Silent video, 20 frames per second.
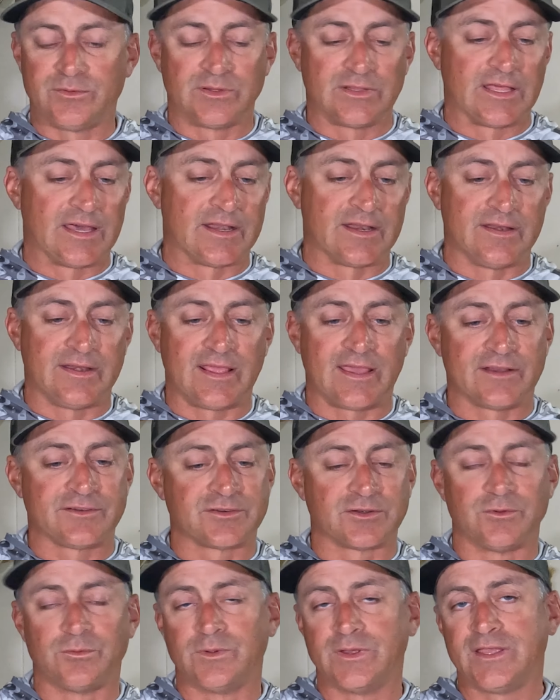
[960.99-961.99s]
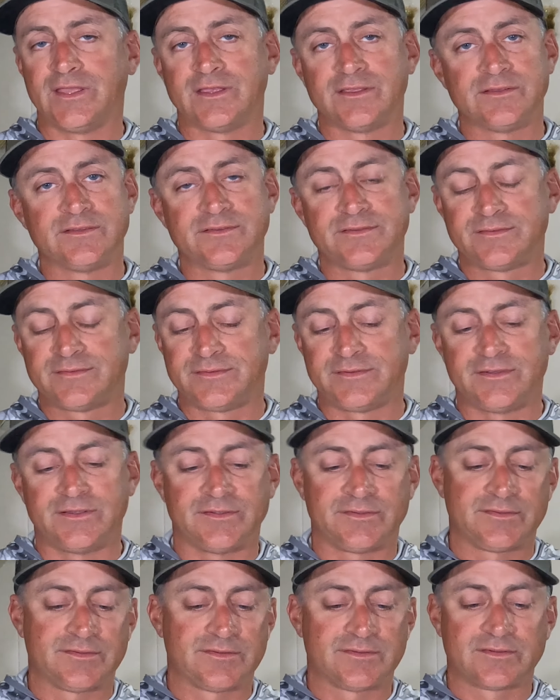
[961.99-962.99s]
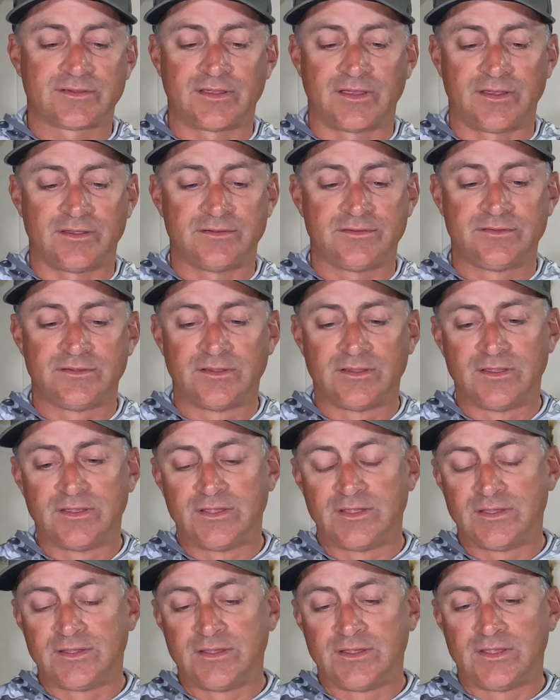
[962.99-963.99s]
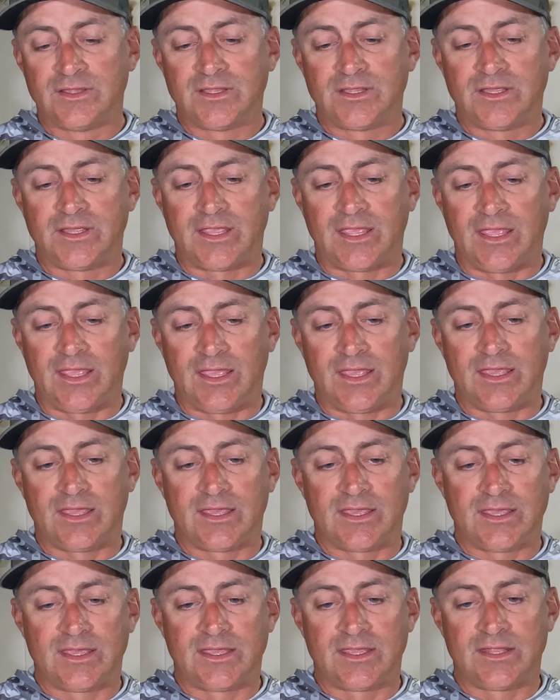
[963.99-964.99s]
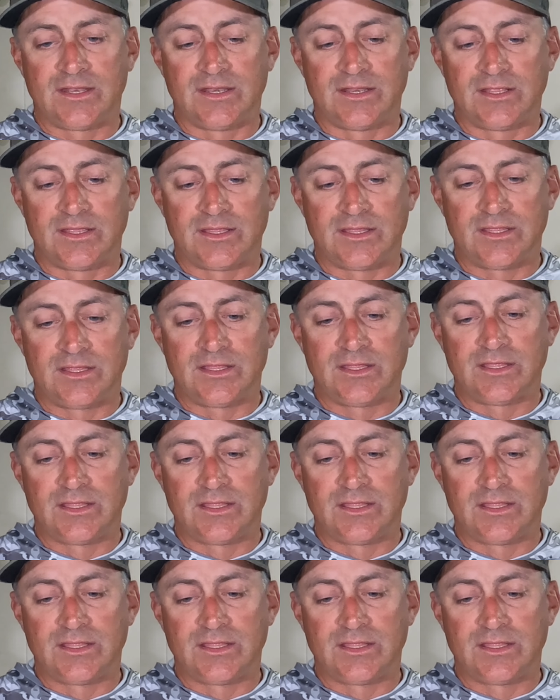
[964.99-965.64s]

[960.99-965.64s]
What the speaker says: do a lot of natural wings just because. And I